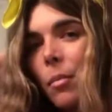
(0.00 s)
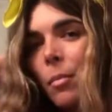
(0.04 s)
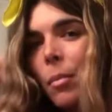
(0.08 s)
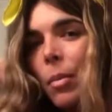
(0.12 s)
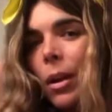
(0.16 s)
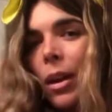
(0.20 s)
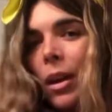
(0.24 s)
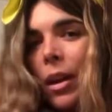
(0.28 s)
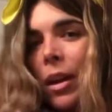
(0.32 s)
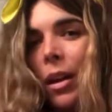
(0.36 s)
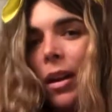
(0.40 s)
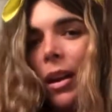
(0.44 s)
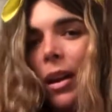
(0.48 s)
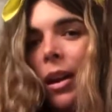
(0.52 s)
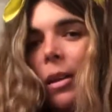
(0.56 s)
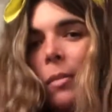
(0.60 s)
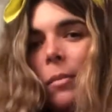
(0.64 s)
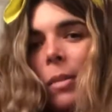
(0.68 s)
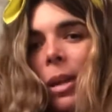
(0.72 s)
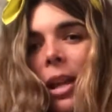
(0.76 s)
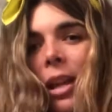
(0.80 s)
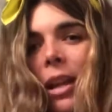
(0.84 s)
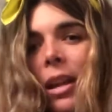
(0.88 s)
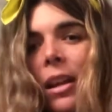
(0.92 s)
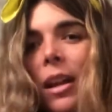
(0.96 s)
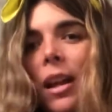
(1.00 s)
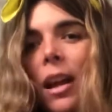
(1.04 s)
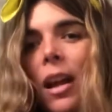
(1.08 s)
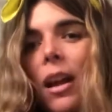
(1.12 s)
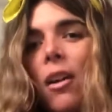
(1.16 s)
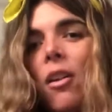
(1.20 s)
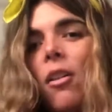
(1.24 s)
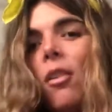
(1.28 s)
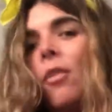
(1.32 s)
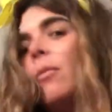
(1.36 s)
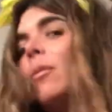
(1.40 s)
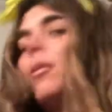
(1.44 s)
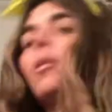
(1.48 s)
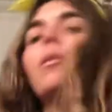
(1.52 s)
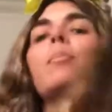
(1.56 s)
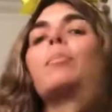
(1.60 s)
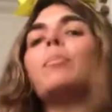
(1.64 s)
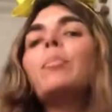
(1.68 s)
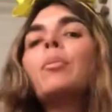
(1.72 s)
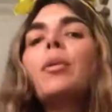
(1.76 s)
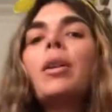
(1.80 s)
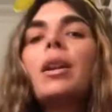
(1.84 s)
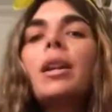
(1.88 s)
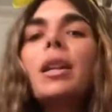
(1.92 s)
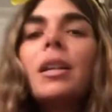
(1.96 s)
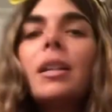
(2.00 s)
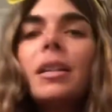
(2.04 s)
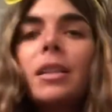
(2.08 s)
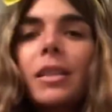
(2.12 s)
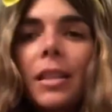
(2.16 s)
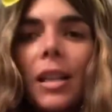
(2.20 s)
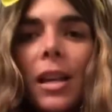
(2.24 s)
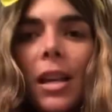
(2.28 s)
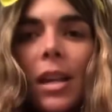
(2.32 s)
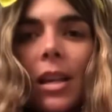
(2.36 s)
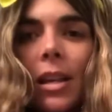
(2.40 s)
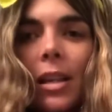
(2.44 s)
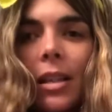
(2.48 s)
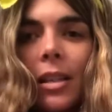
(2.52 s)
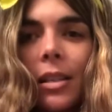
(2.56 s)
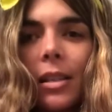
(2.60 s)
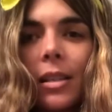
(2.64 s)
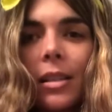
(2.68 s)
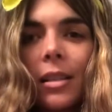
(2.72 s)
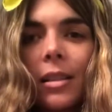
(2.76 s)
But I mean, how pretty is this?